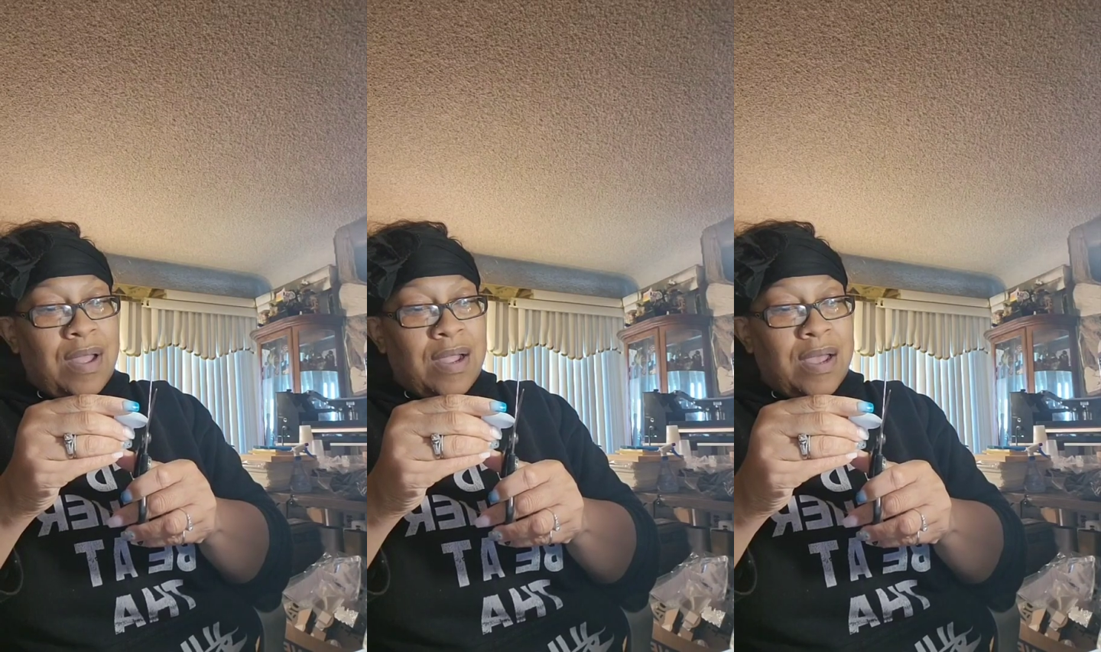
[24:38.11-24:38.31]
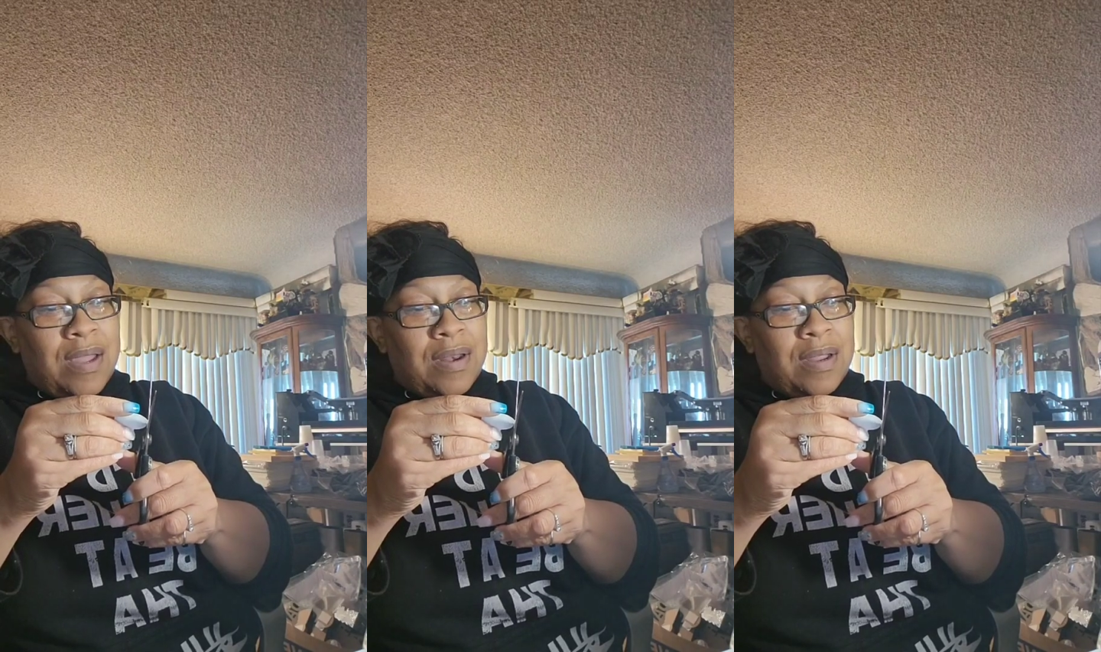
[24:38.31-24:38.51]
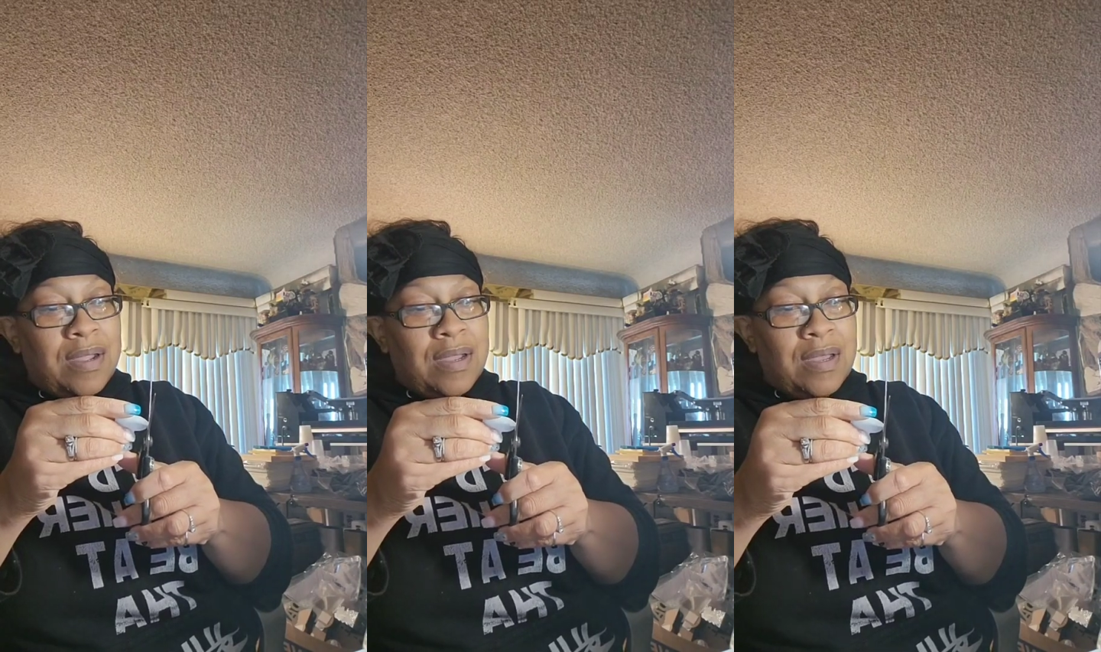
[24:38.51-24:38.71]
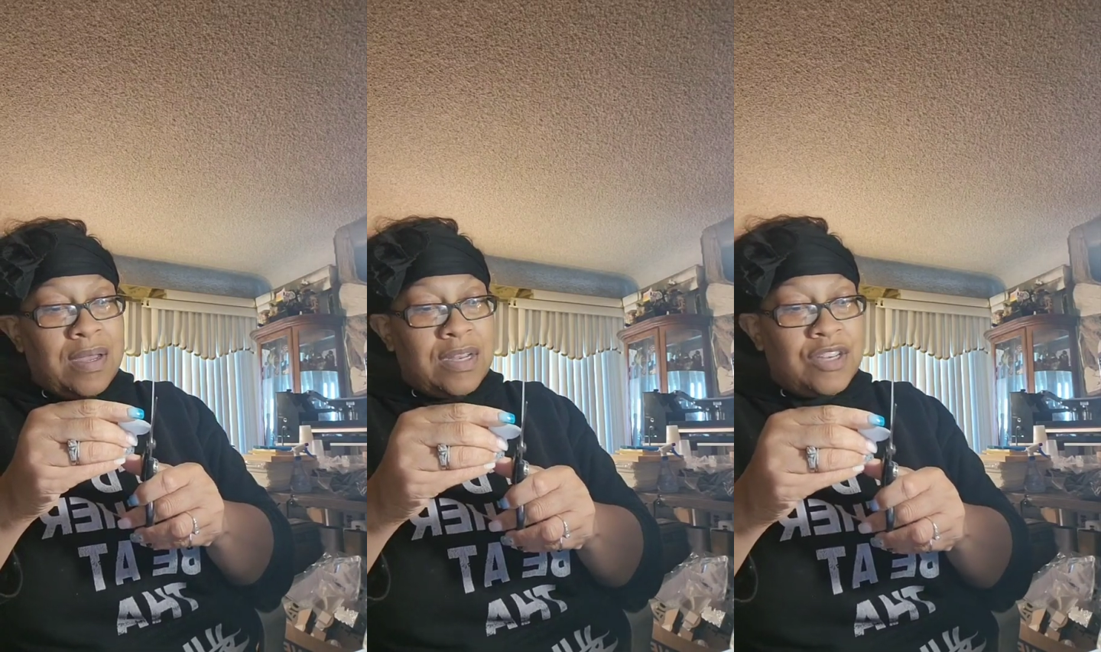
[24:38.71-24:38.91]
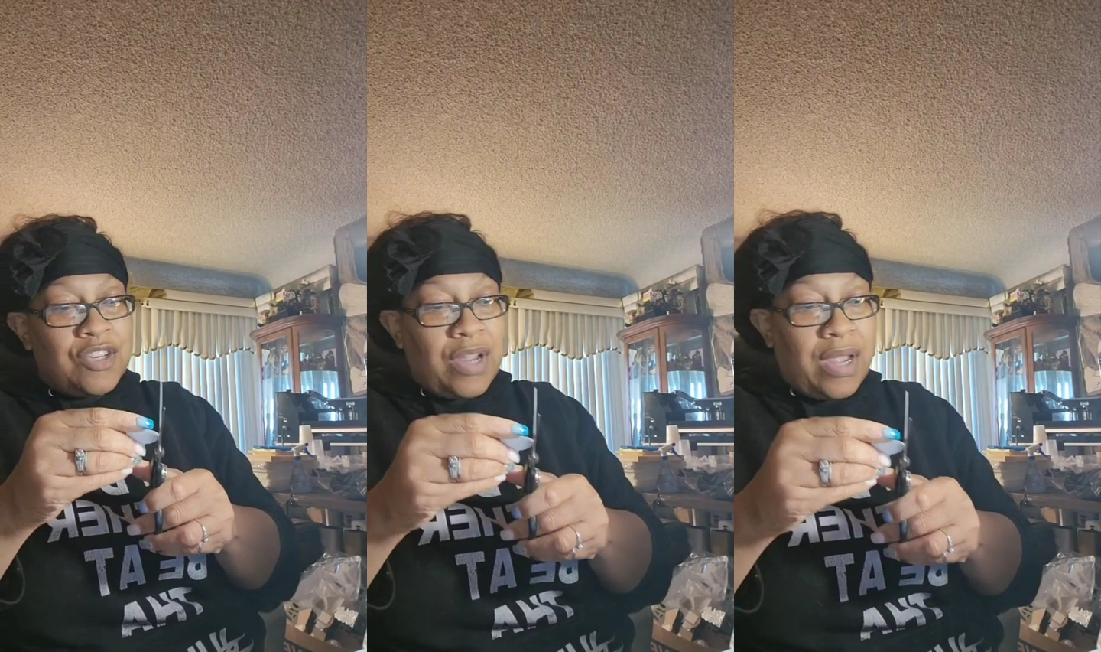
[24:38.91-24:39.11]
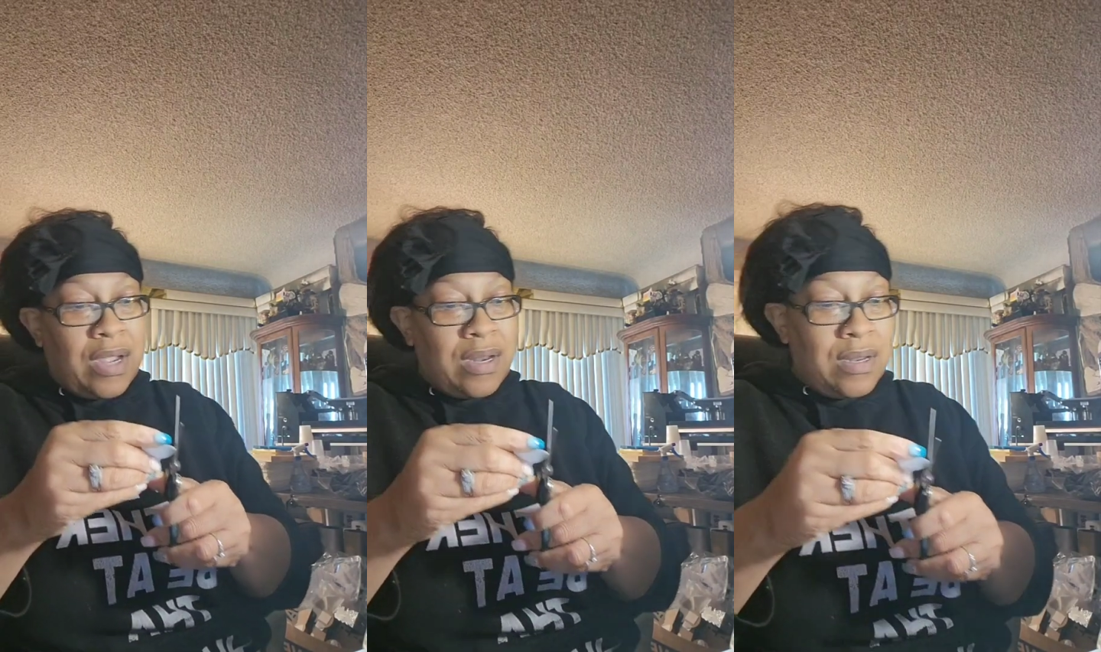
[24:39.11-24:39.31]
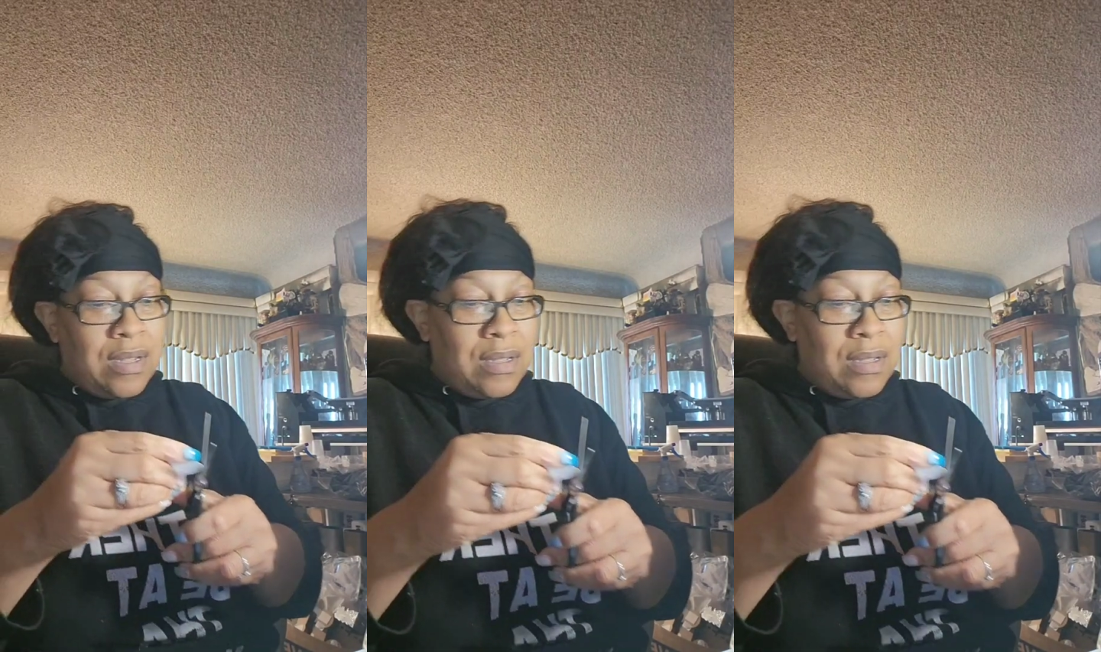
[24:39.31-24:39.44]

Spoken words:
I kind of cut jacked